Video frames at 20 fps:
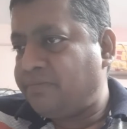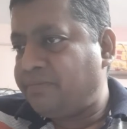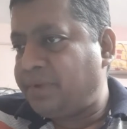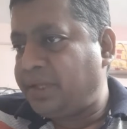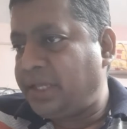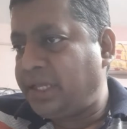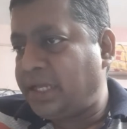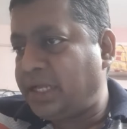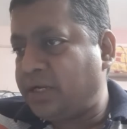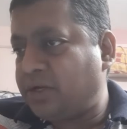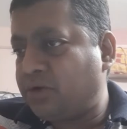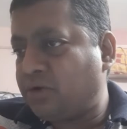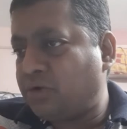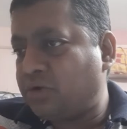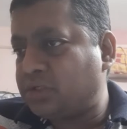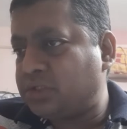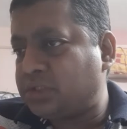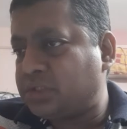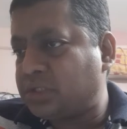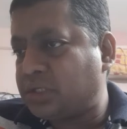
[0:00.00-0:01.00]
be
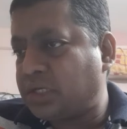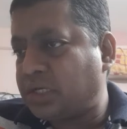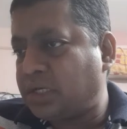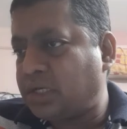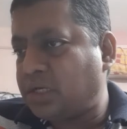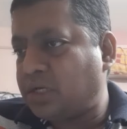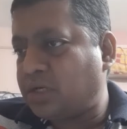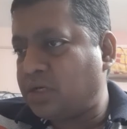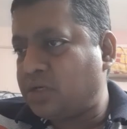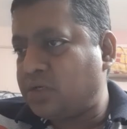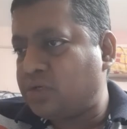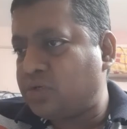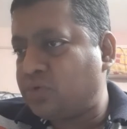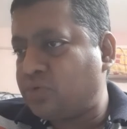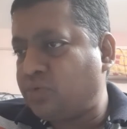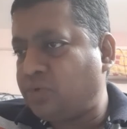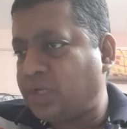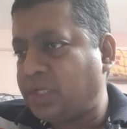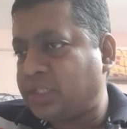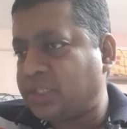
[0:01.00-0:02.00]
endorsed
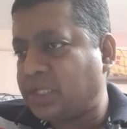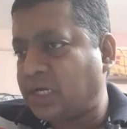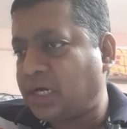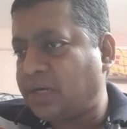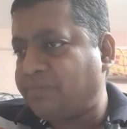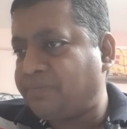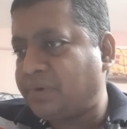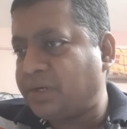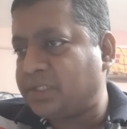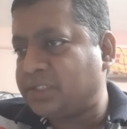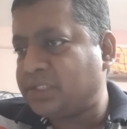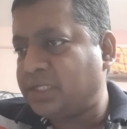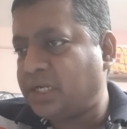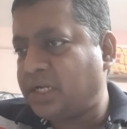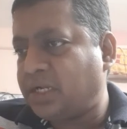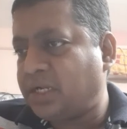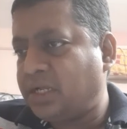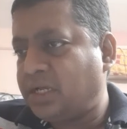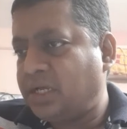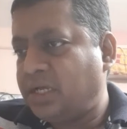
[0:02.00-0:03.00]
to a third
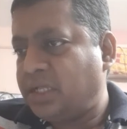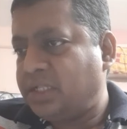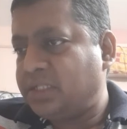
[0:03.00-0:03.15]
person.